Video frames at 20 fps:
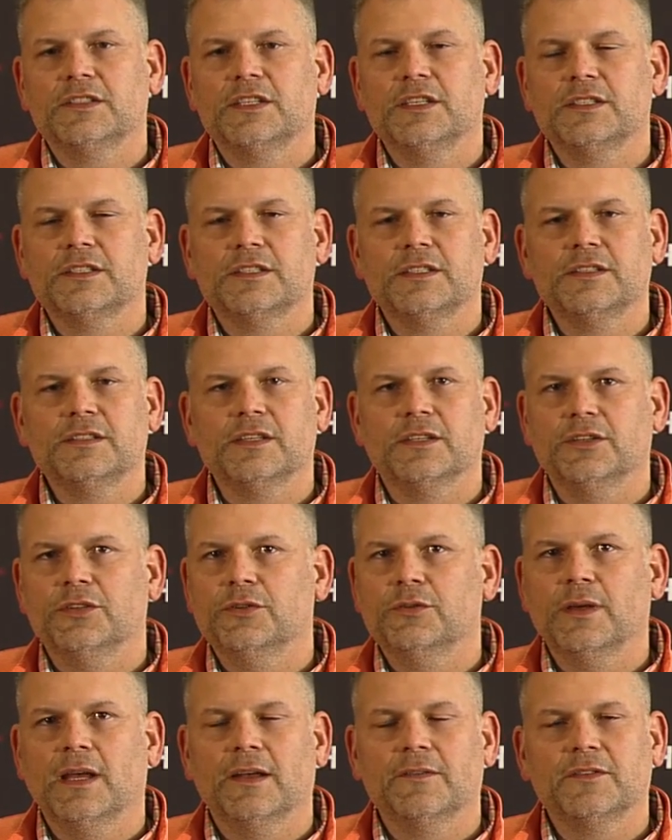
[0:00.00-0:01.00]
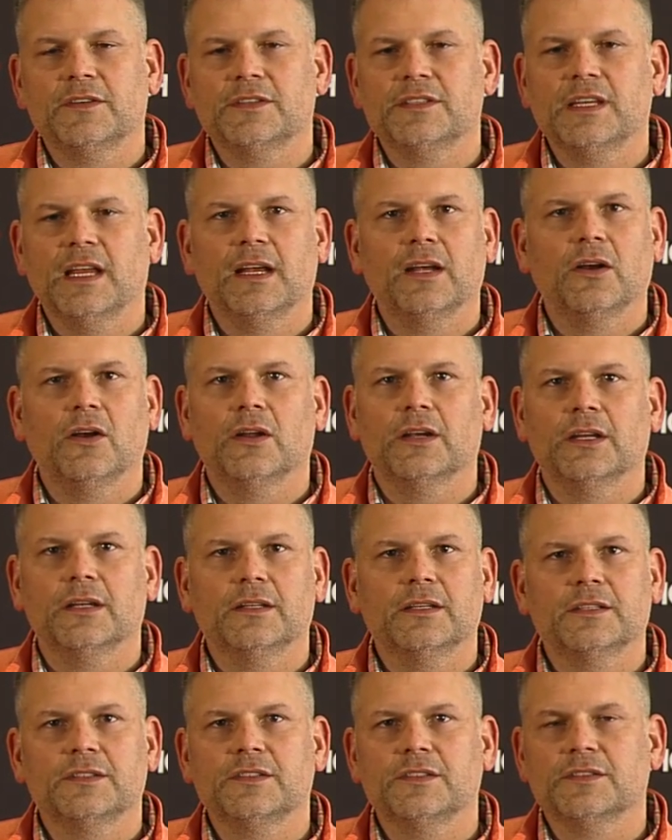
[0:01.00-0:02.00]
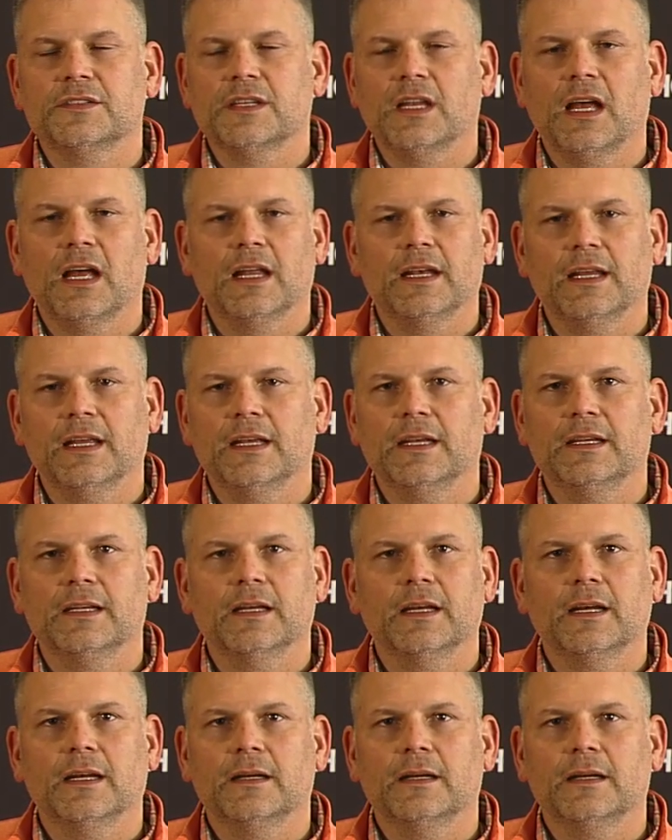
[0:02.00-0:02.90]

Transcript: consistent. You have to stay on it. This is not it's